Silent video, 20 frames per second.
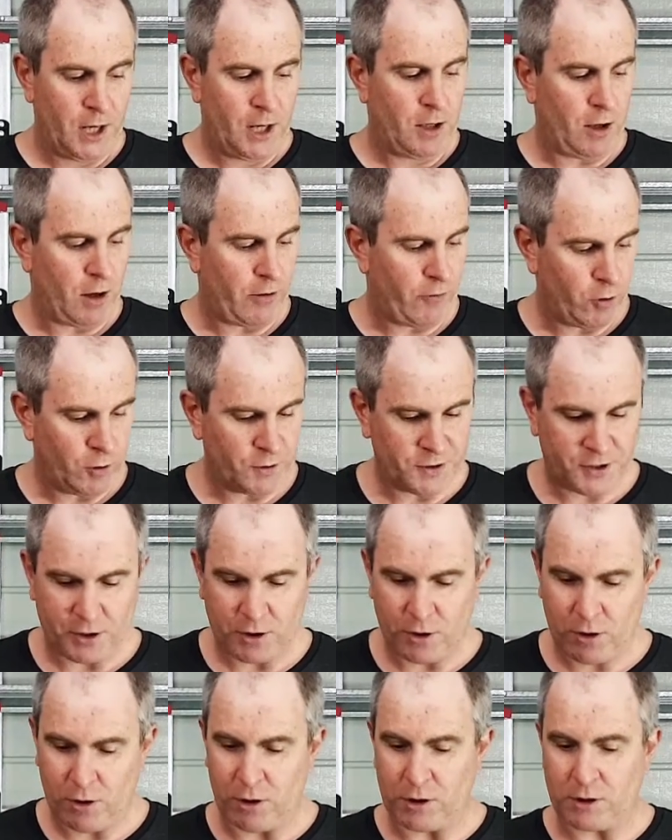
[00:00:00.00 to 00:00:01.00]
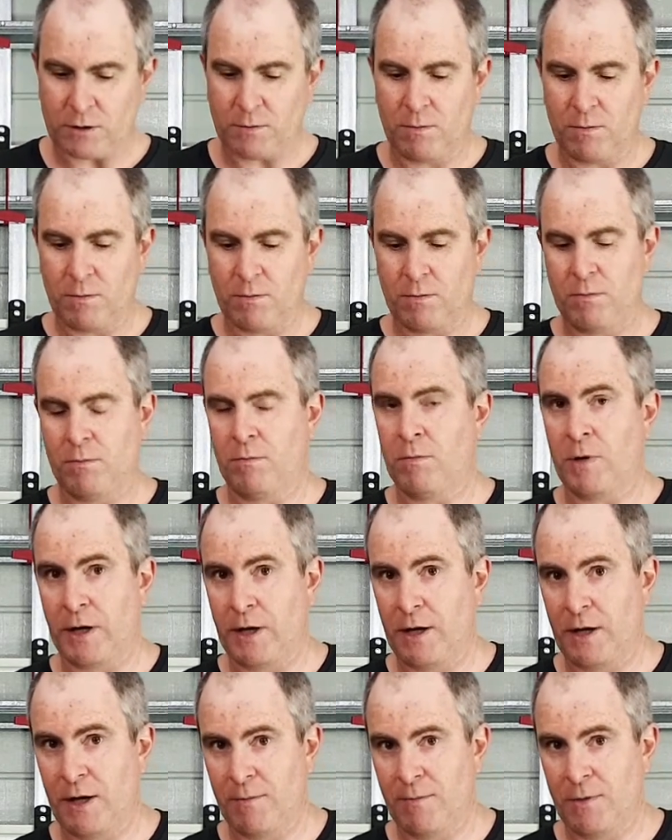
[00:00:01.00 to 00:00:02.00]
I've also got my
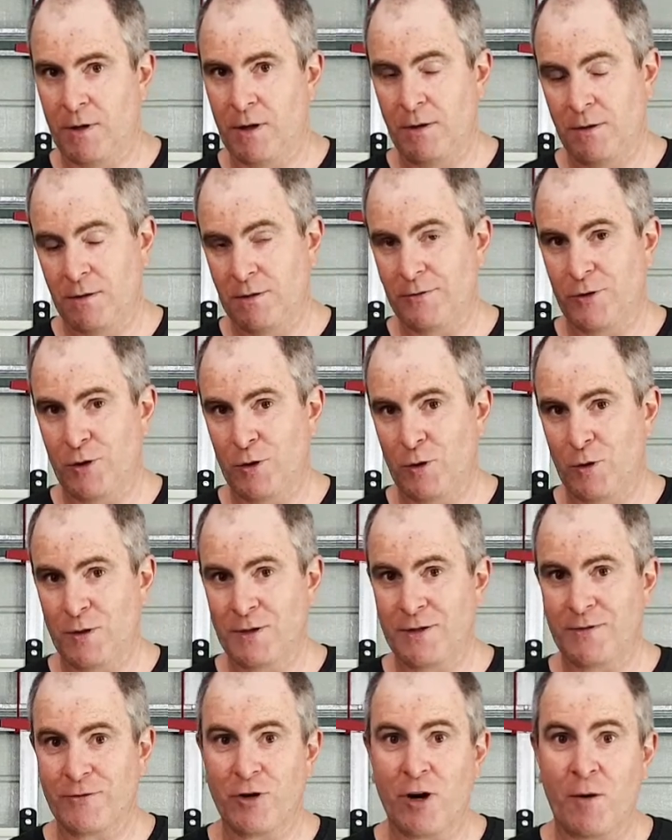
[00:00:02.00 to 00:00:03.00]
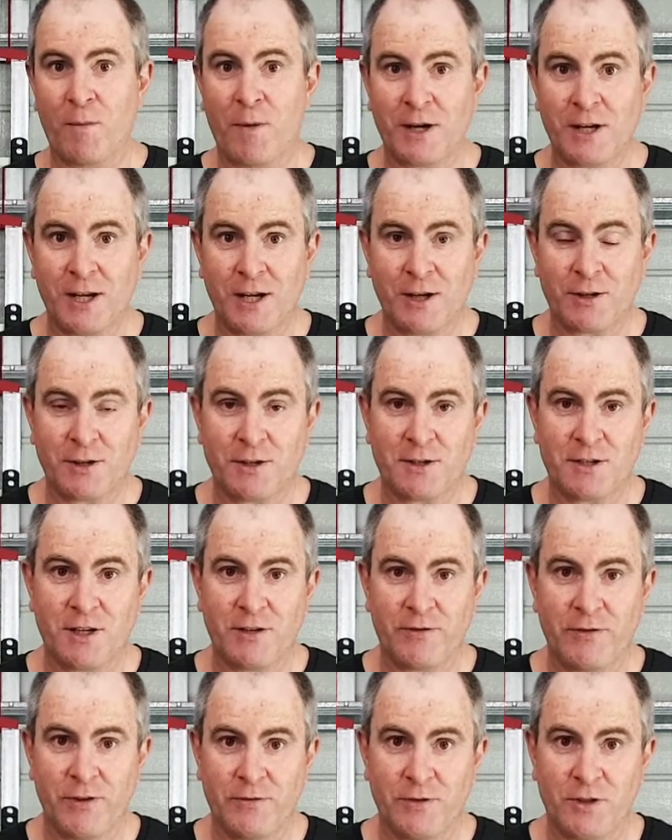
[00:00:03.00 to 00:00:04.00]
camera, of course. I've got my Nikon
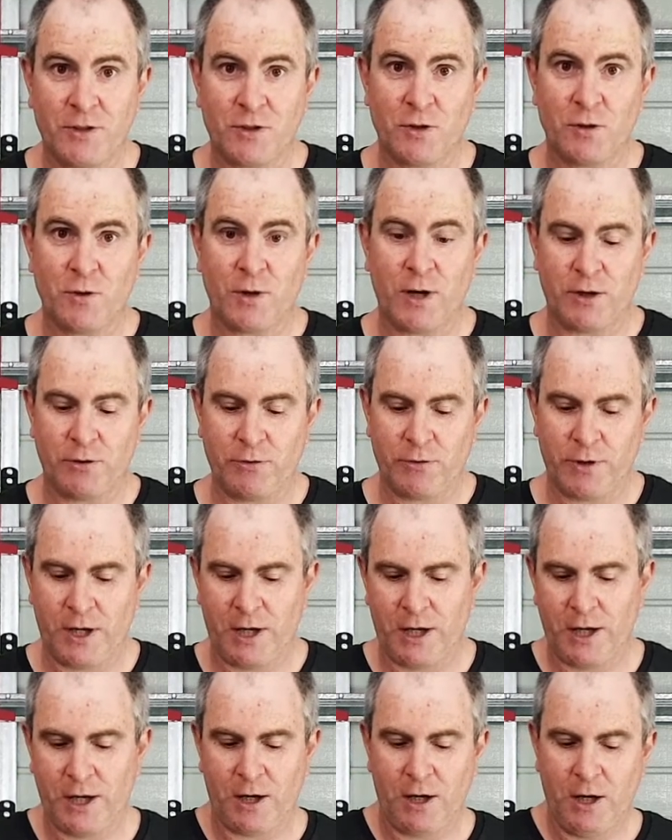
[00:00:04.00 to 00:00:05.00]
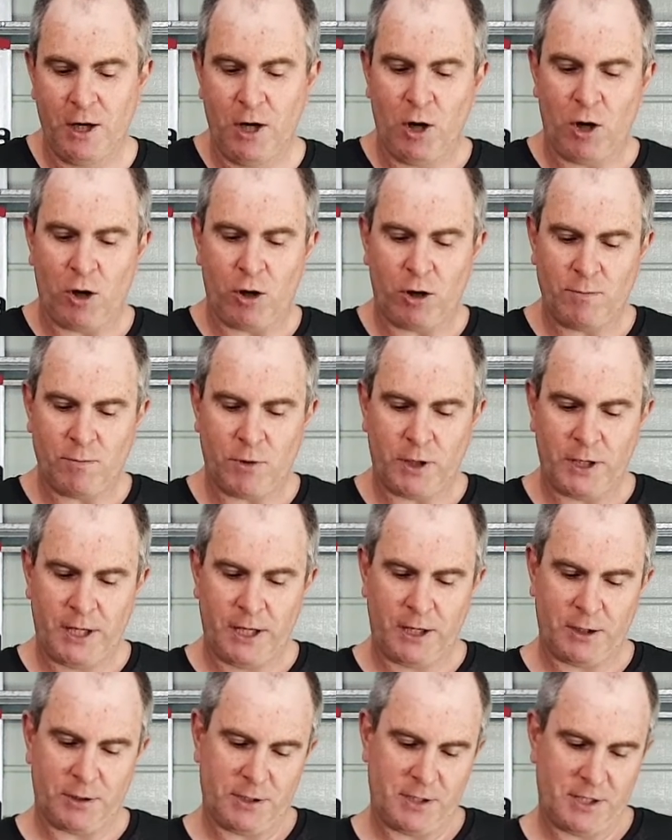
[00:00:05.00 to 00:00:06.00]
D5200 here. On my
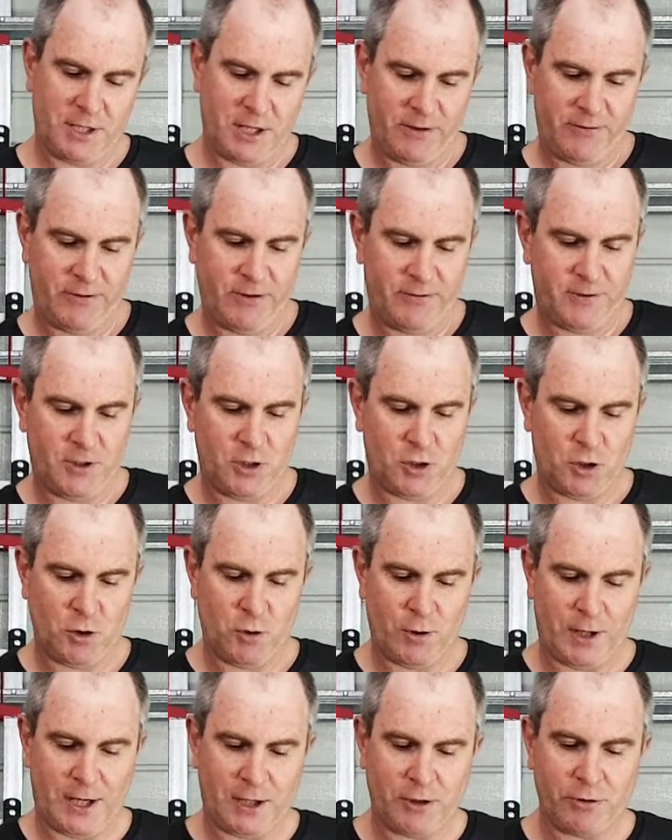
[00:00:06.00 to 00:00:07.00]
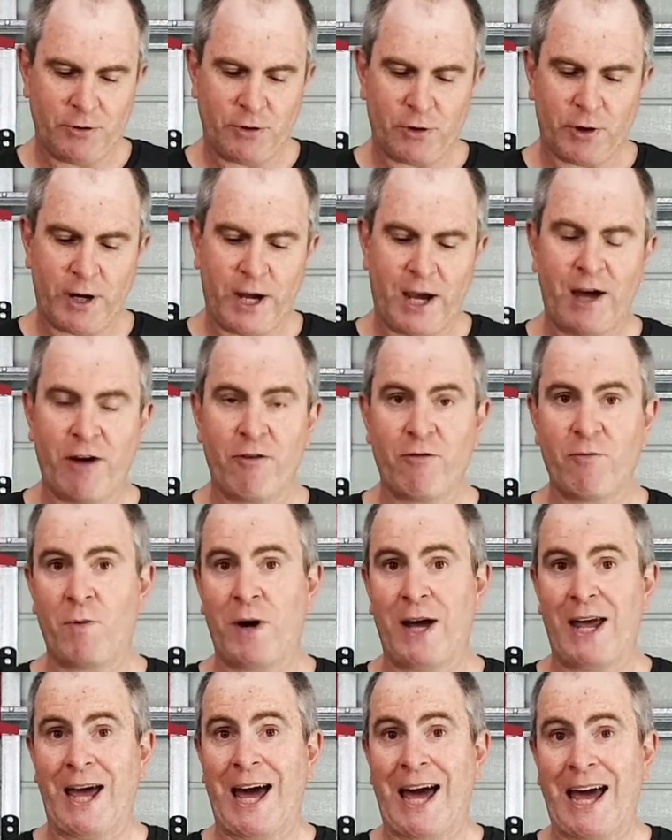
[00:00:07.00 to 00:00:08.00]
Nikon D5200, I have
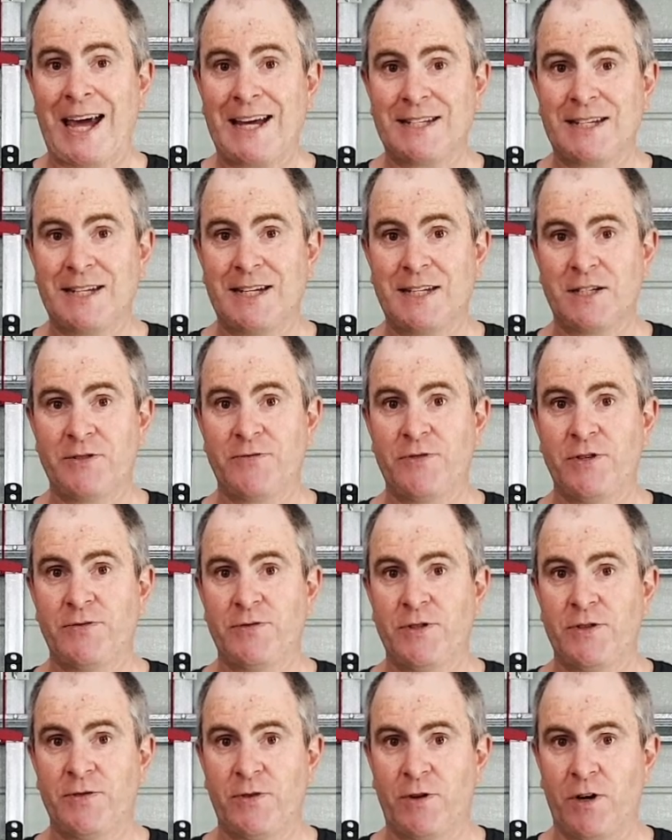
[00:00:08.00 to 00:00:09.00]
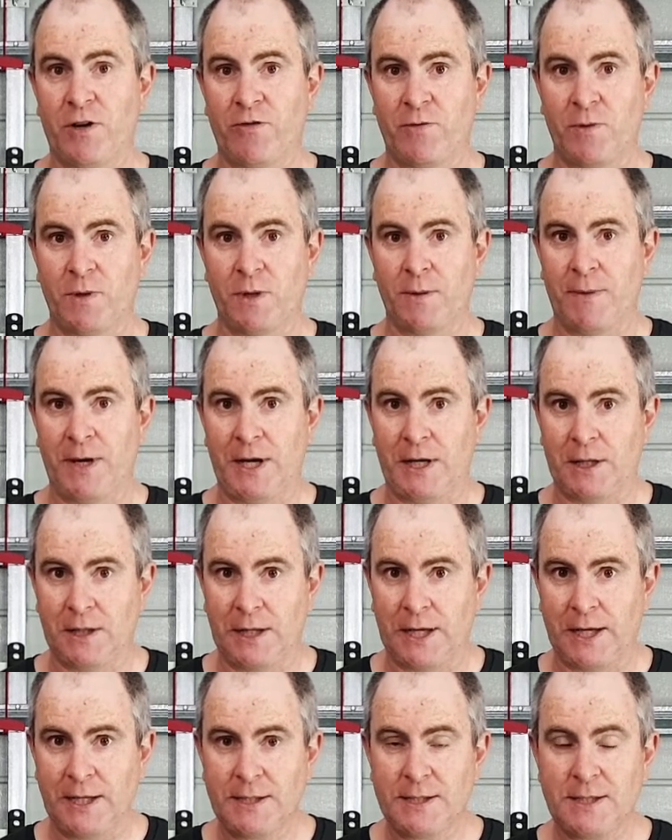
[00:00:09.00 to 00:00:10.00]
my 18 to 55mm
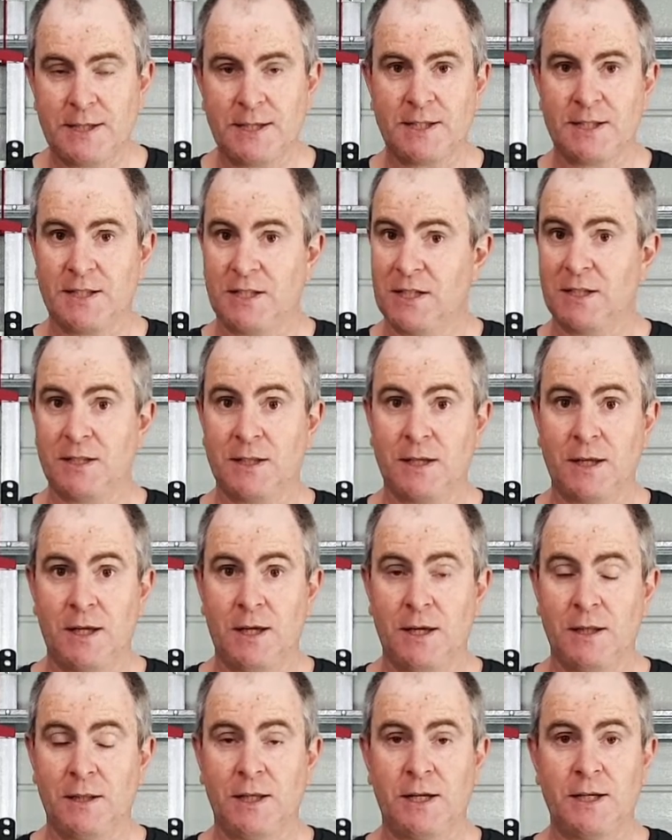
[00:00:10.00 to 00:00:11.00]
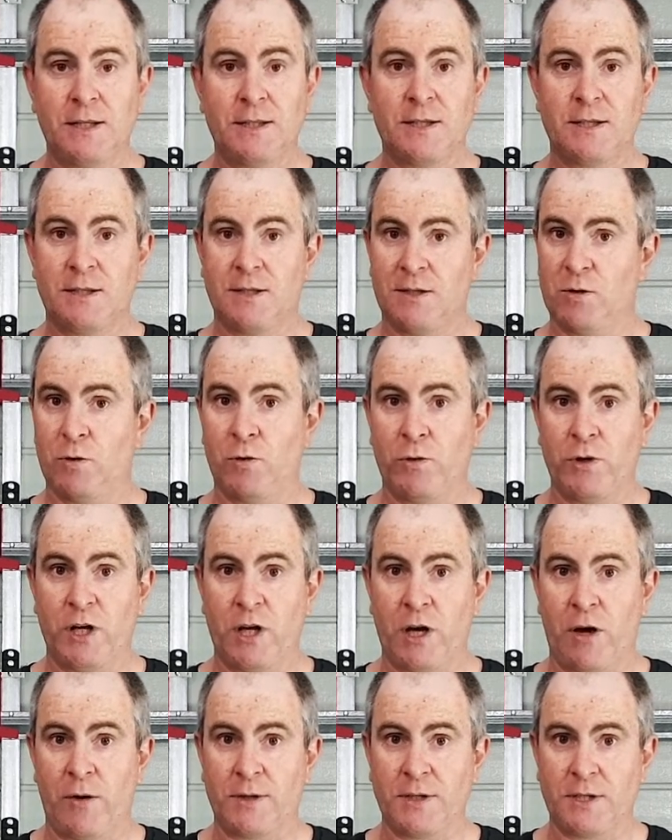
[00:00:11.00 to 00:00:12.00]
lens. This is just a kit lens. This is all you're
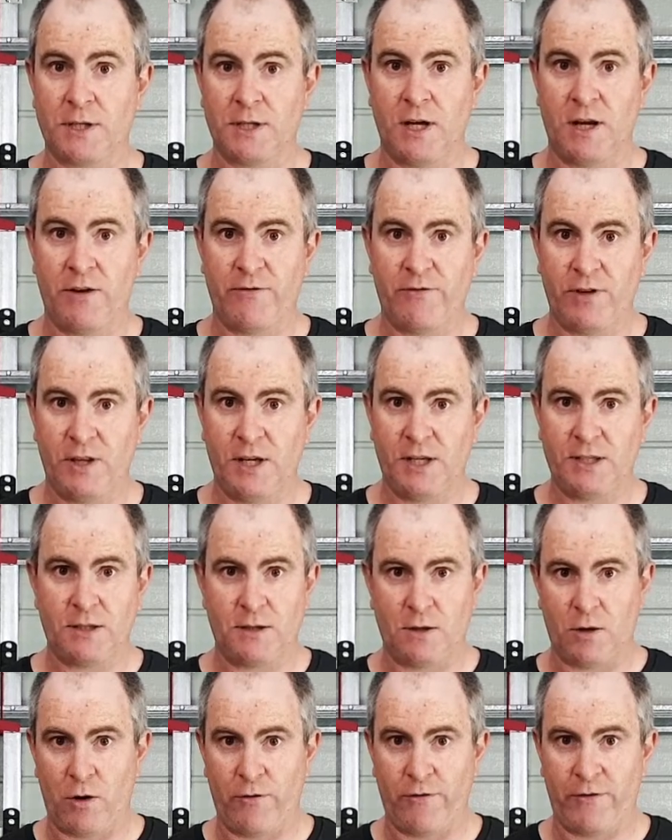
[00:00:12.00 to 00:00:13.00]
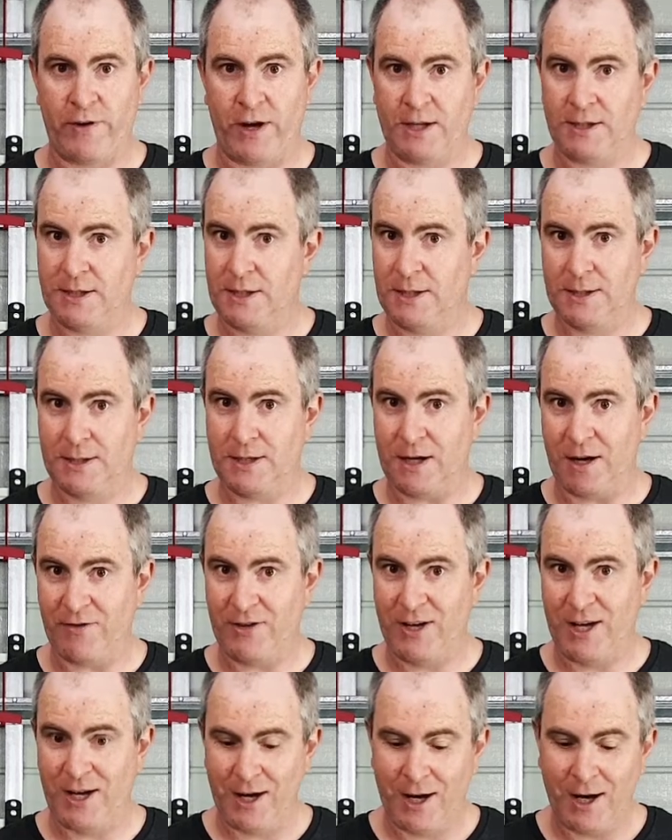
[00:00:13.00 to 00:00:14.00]
going to need for this. No fancy stuff
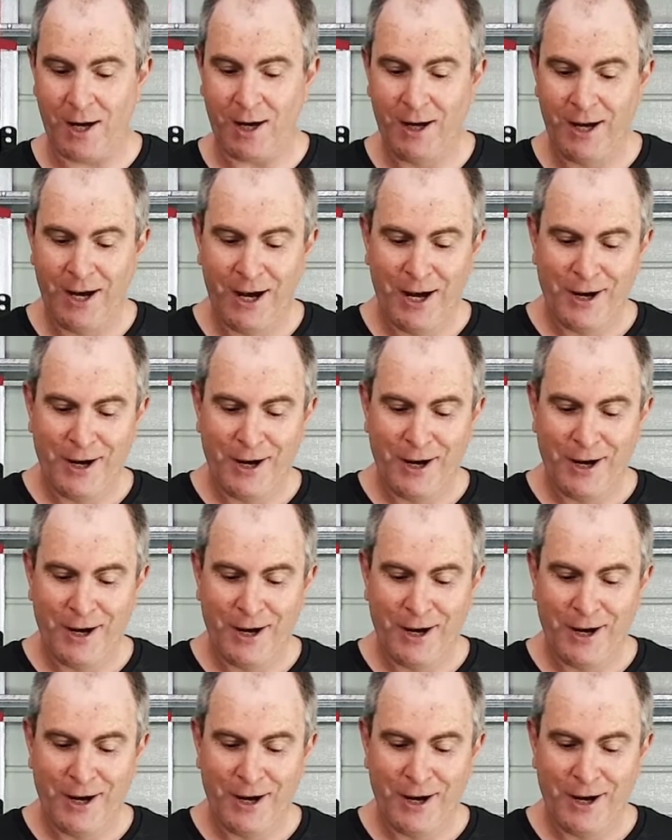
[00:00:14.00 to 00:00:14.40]
here.